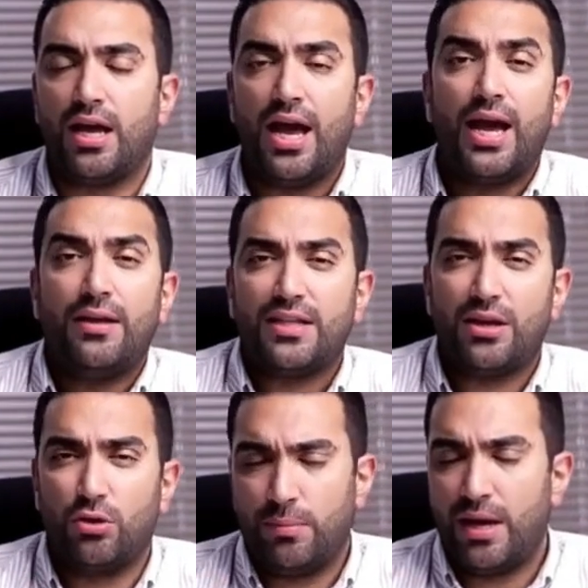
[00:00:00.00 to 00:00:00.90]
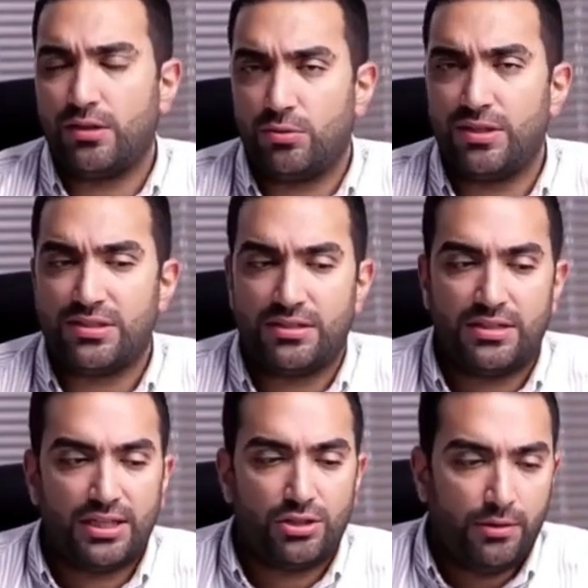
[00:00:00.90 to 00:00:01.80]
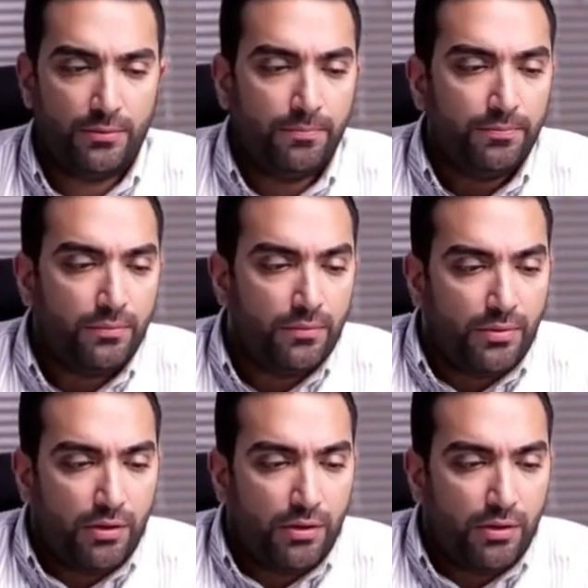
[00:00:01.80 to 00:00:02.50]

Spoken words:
I'll tell you about the risks later. The